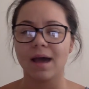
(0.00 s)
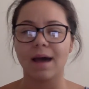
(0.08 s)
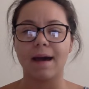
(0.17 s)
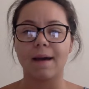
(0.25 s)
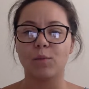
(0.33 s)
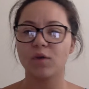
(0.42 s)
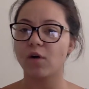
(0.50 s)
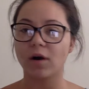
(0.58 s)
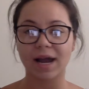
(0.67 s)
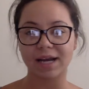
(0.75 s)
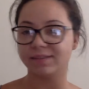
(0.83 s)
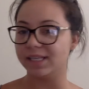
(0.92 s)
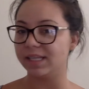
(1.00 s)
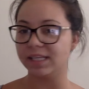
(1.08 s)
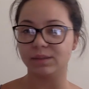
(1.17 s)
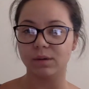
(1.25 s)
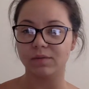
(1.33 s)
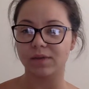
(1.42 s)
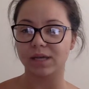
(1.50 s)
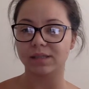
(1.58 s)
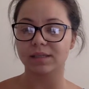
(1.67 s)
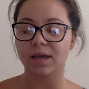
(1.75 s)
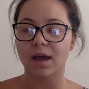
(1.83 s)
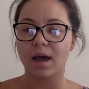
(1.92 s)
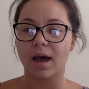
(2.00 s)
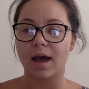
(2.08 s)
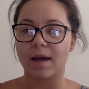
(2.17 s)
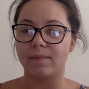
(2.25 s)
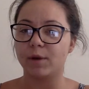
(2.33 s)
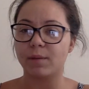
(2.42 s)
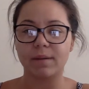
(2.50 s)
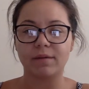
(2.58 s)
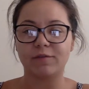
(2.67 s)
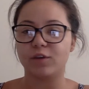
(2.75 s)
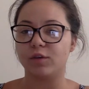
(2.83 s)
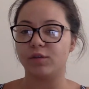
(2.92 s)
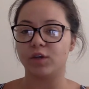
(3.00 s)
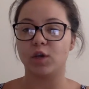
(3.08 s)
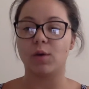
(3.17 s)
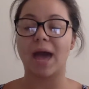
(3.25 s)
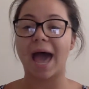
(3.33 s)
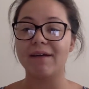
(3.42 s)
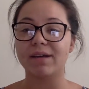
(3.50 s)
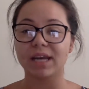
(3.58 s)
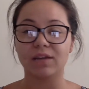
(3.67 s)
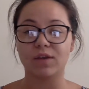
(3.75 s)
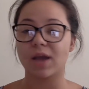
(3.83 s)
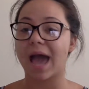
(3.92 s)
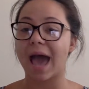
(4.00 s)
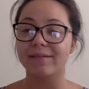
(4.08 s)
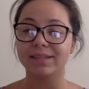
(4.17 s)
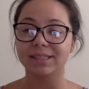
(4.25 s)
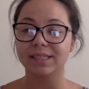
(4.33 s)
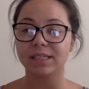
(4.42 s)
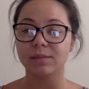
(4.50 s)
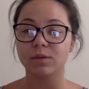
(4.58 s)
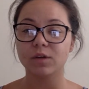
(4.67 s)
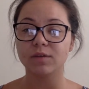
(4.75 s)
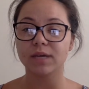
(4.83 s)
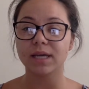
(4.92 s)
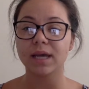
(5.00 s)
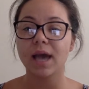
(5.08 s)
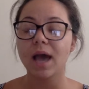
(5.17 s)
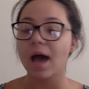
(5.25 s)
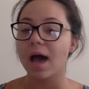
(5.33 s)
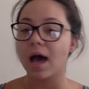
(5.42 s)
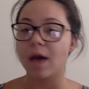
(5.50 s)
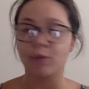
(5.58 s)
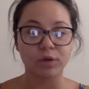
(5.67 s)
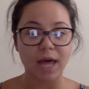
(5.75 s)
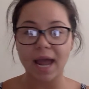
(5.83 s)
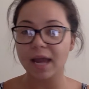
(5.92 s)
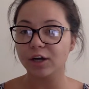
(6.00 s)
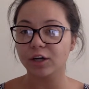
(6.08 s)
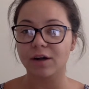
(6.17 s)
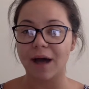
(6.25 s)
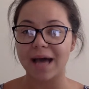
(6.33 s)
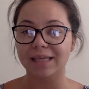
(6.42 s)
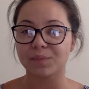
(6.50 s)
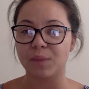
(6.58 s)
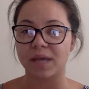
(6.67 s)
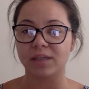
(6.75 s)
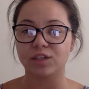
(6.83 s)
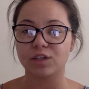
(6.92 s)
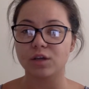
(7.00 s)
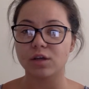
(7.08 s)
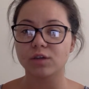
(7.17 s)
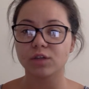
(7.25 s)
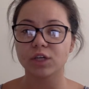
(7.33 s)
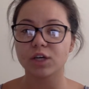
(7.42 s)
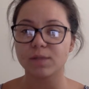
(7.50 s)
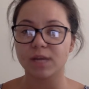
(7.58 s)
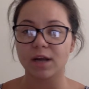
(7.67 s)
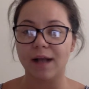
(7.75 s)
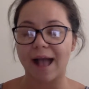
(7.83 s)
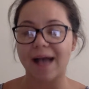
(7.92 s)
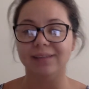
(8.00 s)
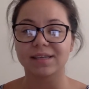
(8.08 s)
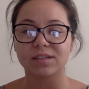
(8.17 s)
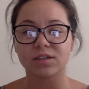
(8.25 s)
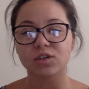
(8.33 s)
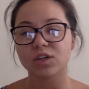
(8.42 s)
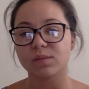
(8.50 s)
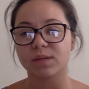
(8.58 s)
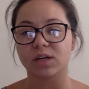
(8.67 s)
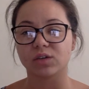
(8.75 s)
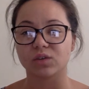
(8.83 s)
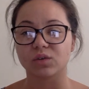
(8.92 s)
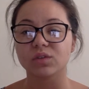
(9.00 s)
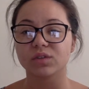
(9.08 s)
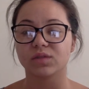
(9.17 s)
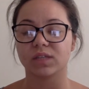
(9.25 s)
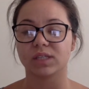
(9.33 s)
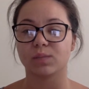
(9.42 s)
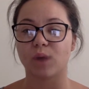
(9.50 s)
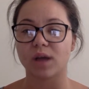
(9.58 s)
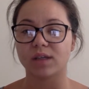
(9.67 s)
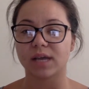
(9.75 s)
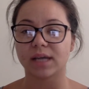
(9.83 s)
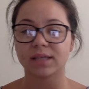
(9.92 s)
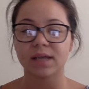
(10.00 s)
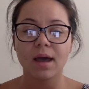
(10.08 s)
We've all kind of seen these movies. There may be a few of you who haven't. If you haven't seen the movie, rely on your classmates. Those are going to be your assets. Those are going to be your tools for this project.